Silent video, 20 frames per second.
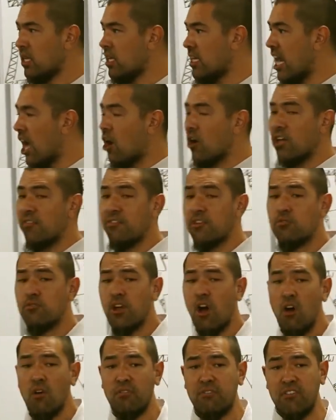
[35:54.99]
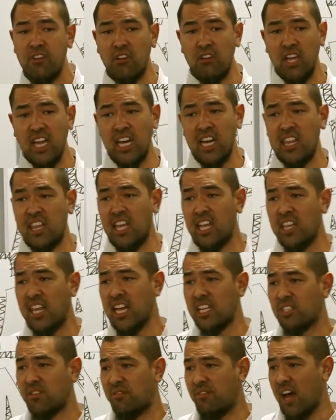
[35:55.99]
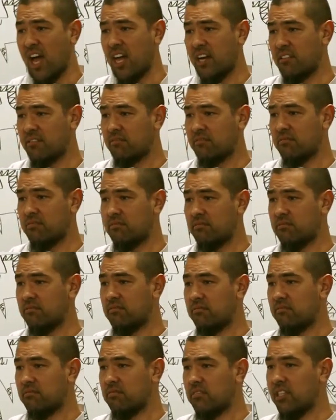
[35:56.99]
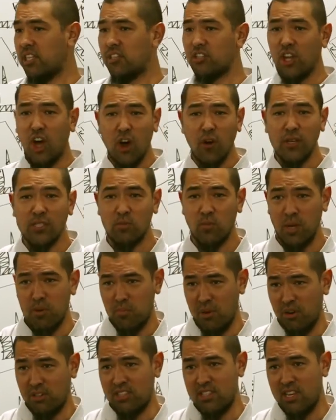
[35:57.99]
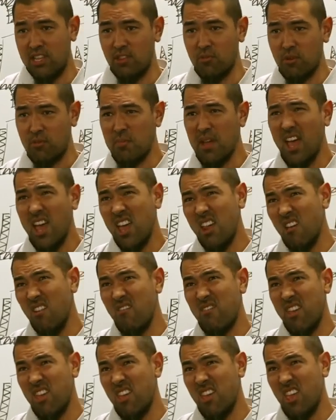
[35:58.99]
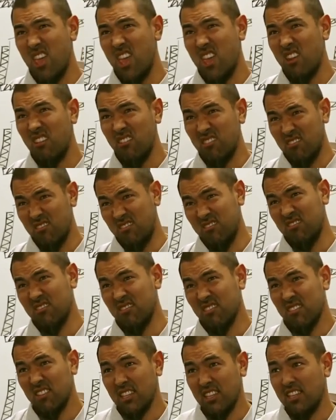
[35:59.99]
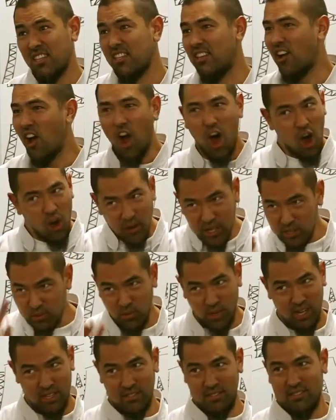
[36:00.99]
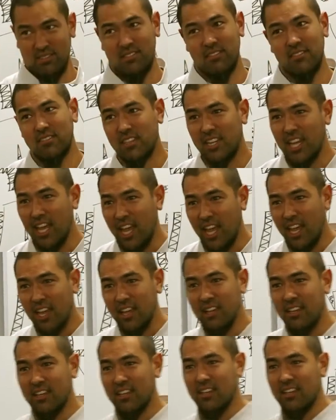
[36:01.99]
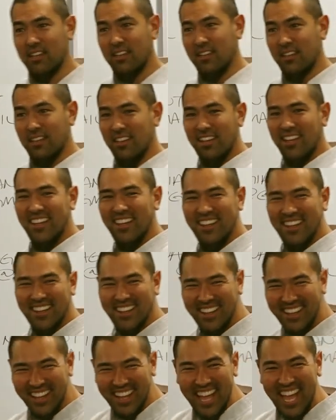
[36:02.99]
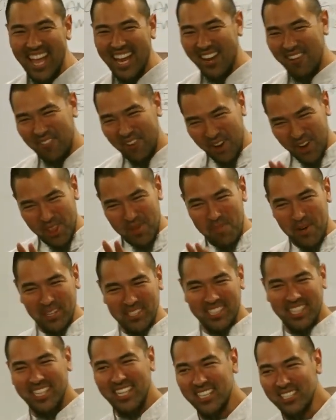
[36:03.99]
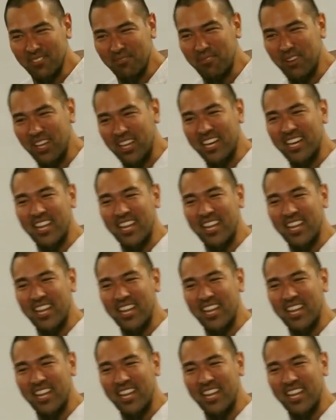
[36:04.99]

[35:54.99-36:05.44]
Now, if you don't feel anything, that's fine. There's always one person in the room. I don't feel it. Always one, okay? And if you're the person that doesn't feel